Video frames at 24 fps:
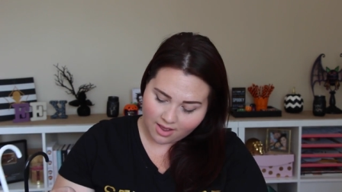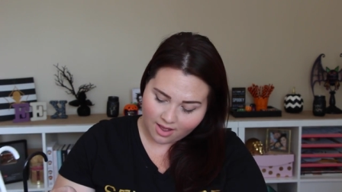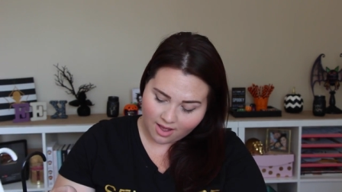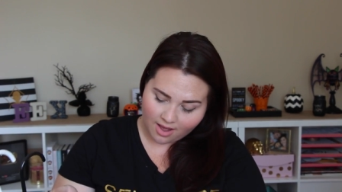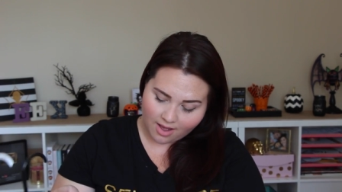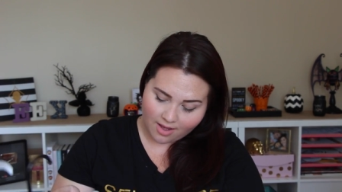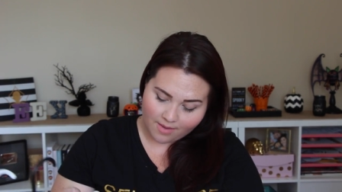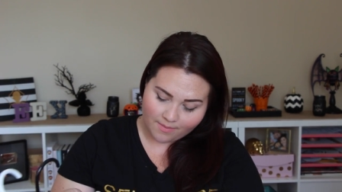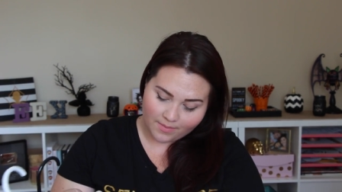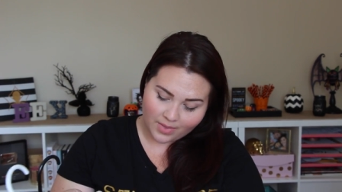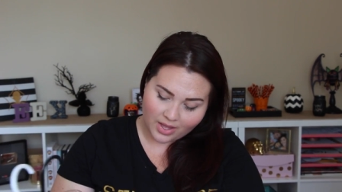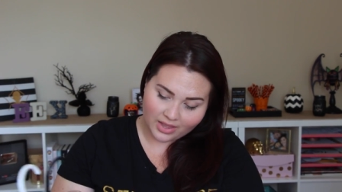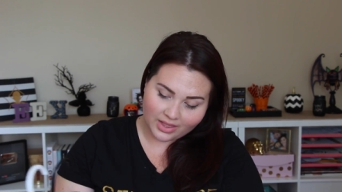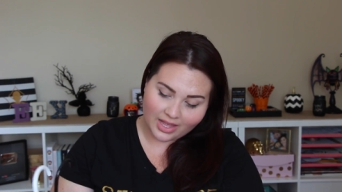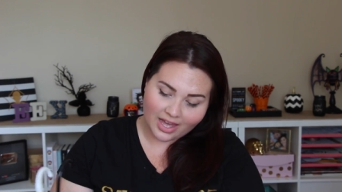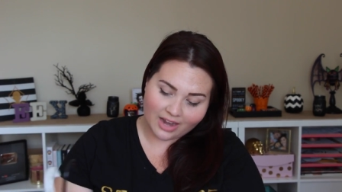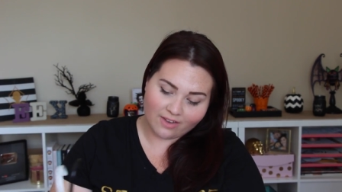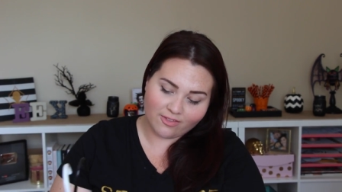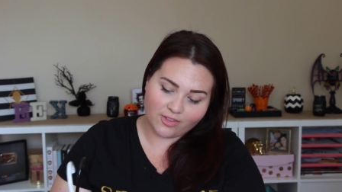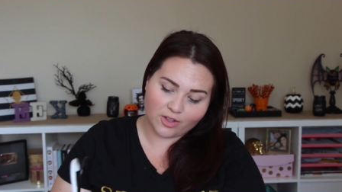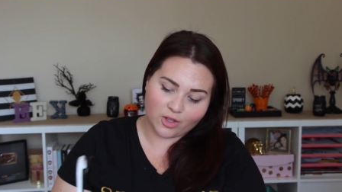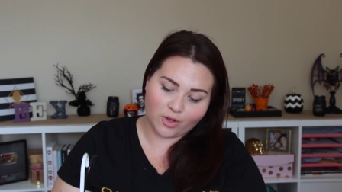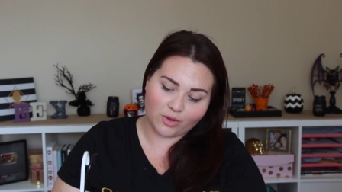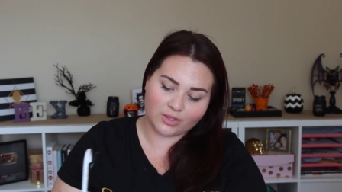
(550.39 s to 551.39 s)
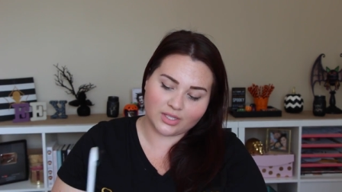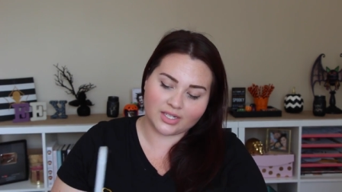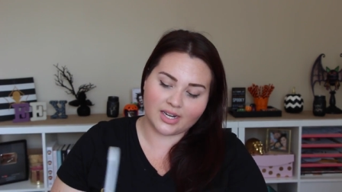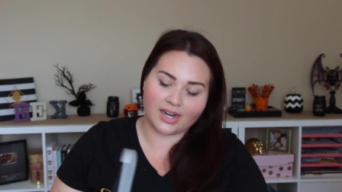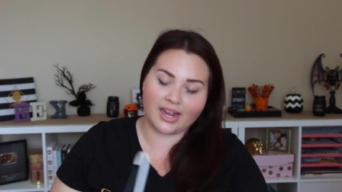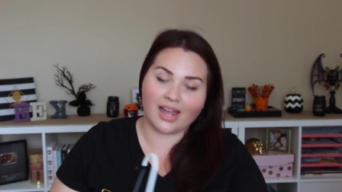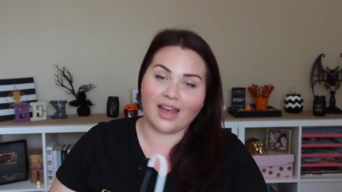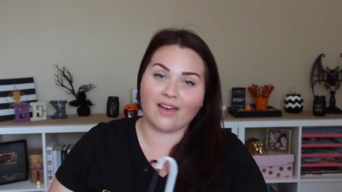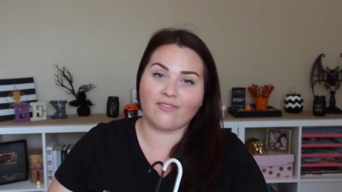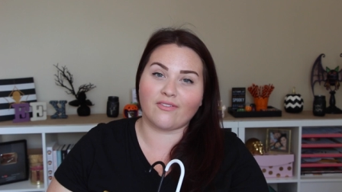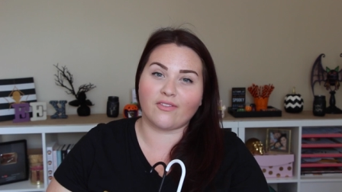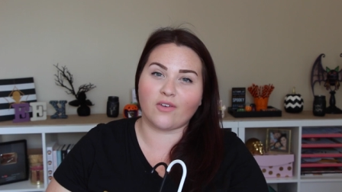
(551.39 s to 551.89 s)
A lot of the clothes that I
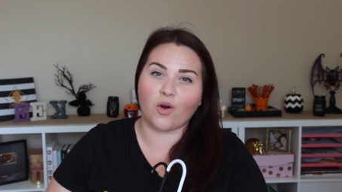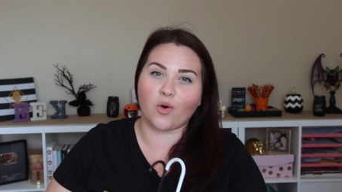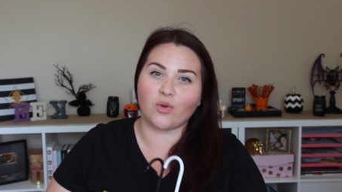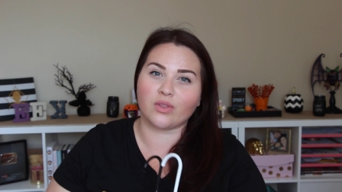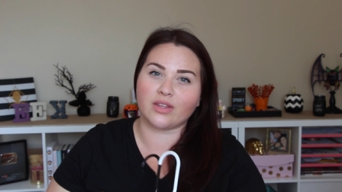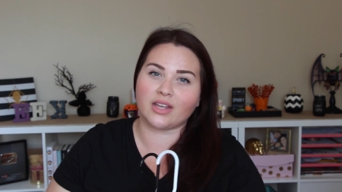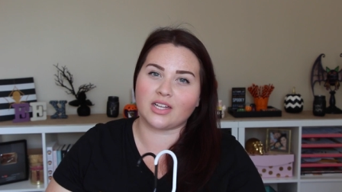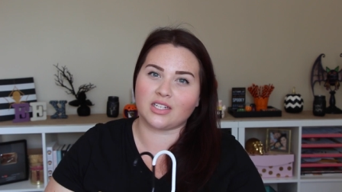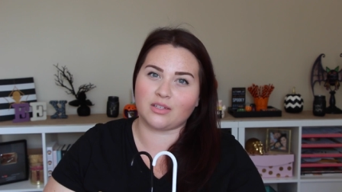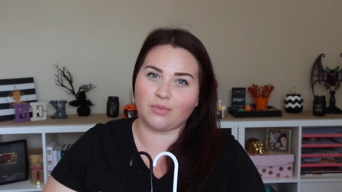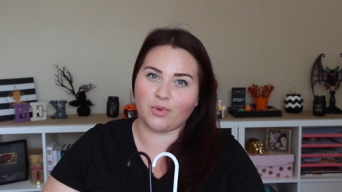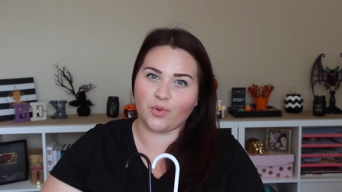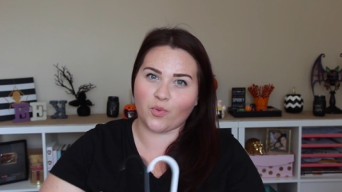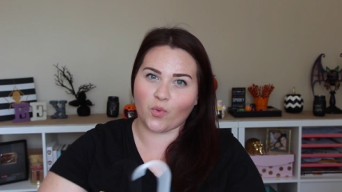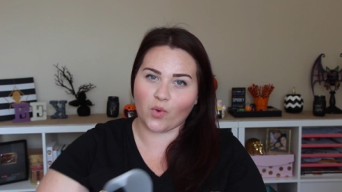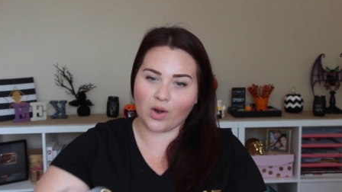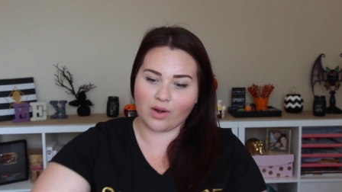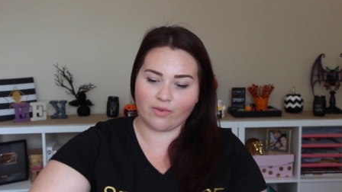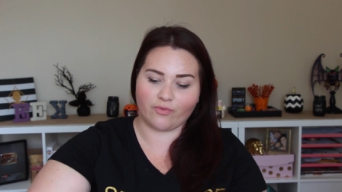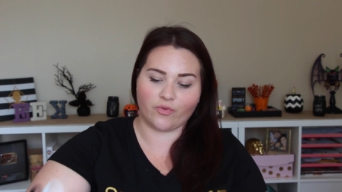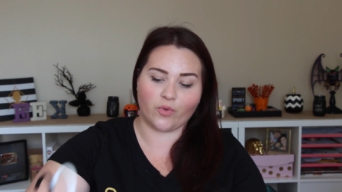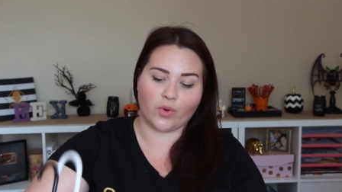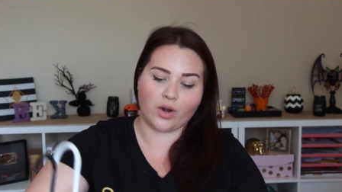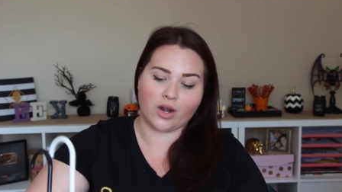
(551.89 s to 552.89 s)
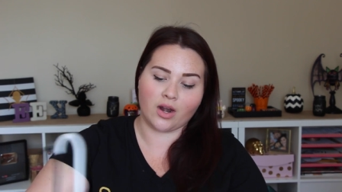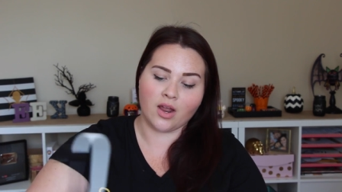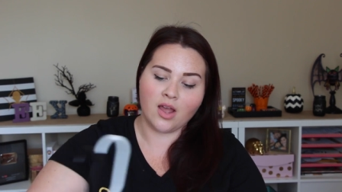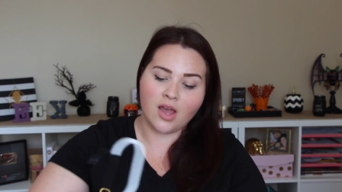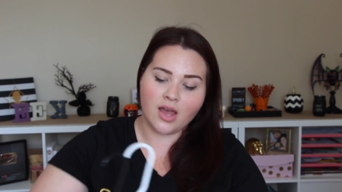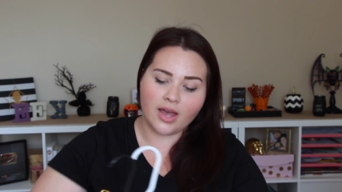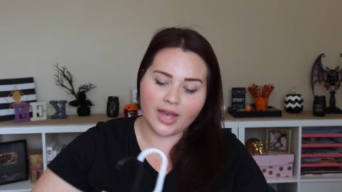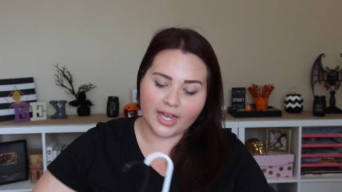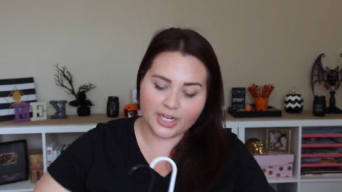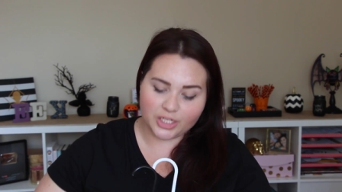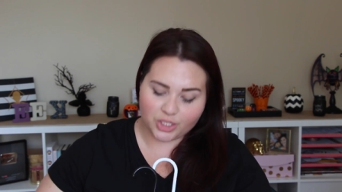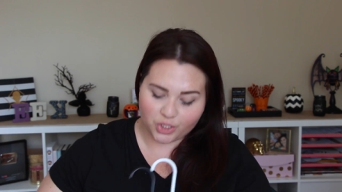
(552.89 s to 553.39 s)
have only get to be worn for
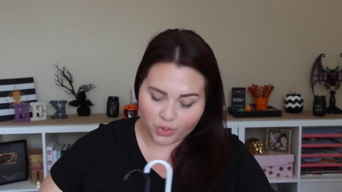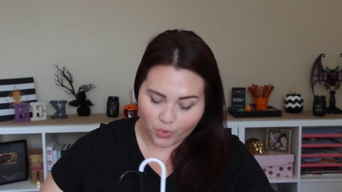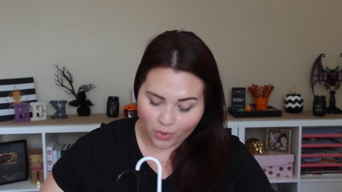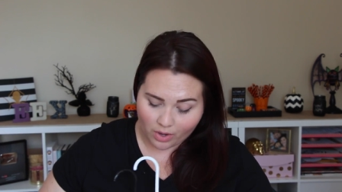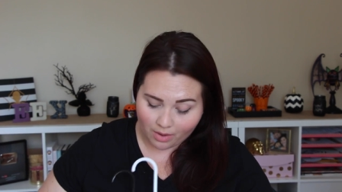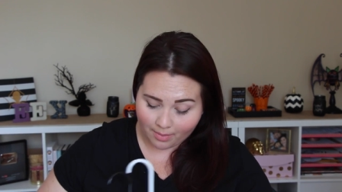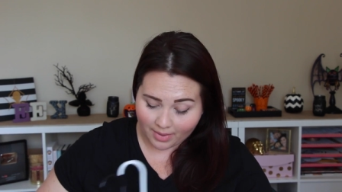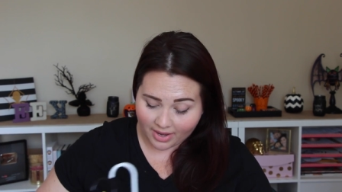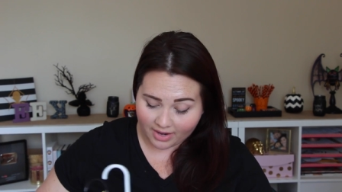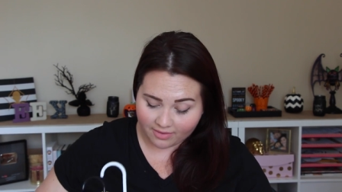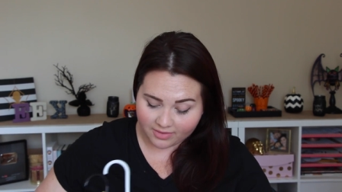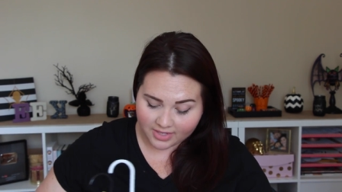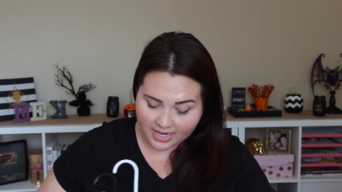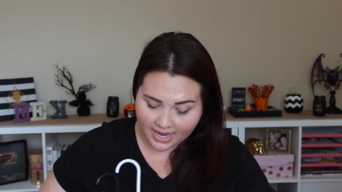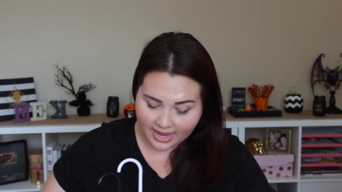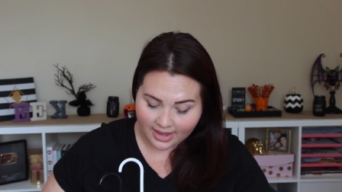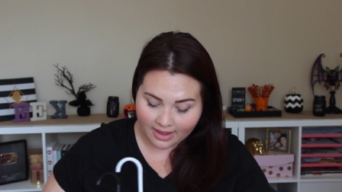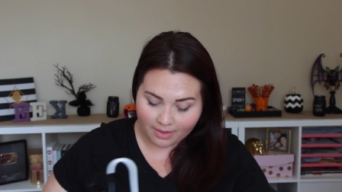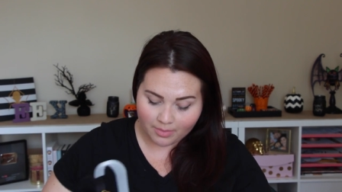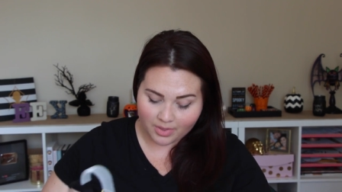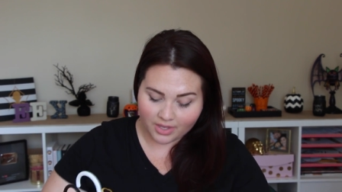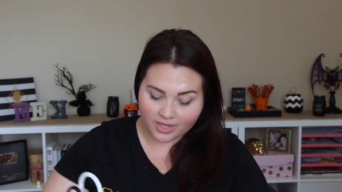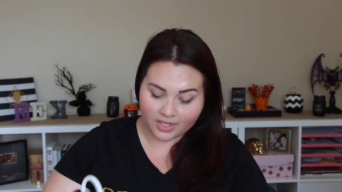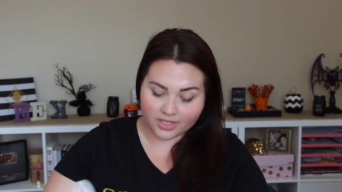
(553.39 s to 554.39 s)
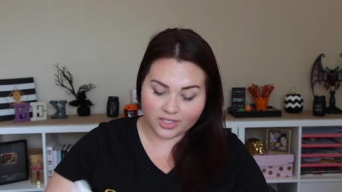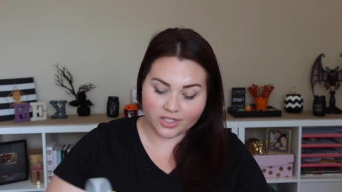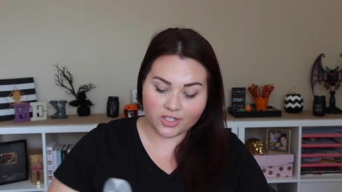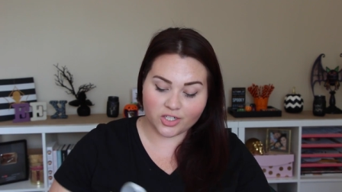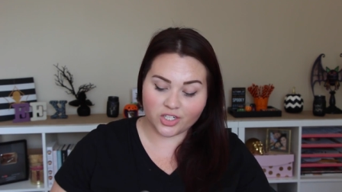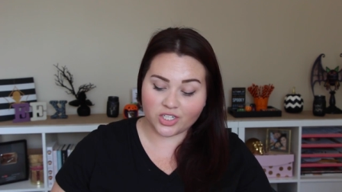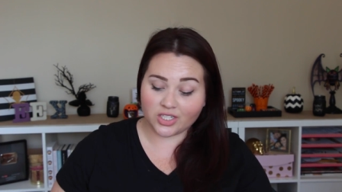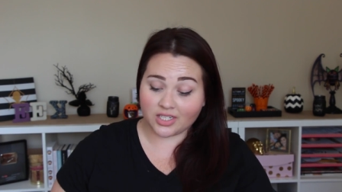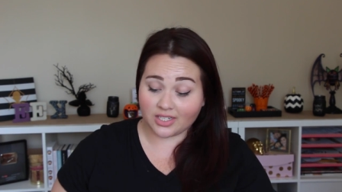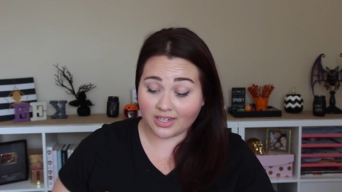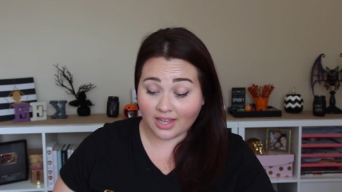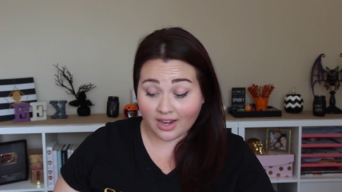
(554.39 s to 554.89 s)
a short amount of time because
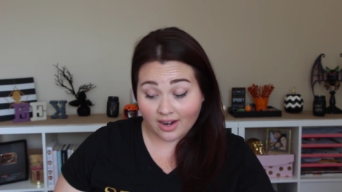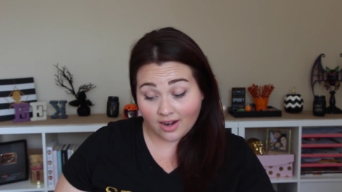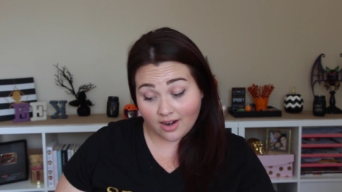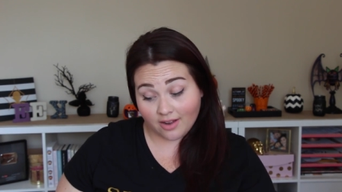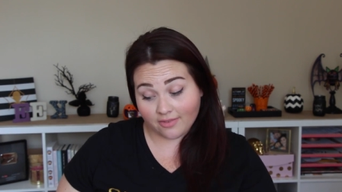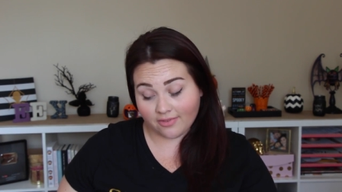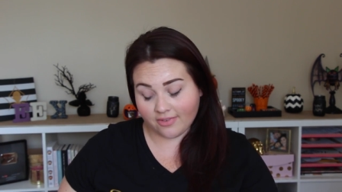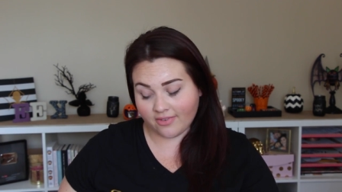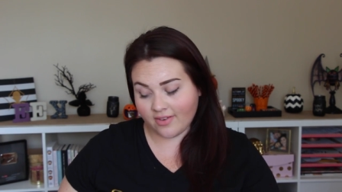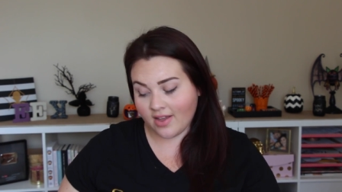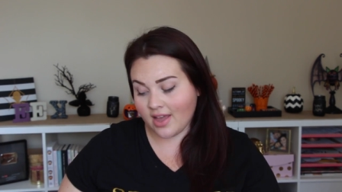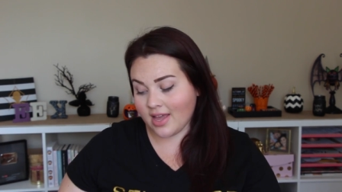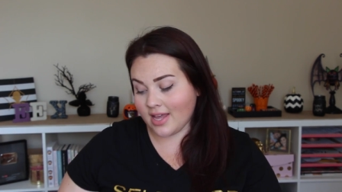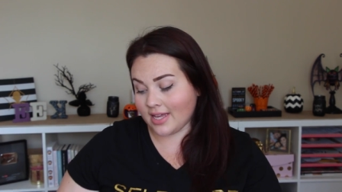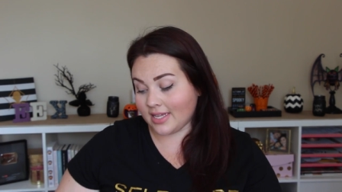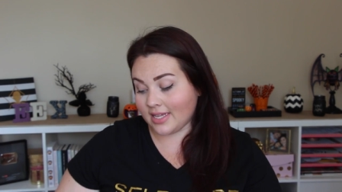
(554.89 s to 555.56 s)
there are just not enough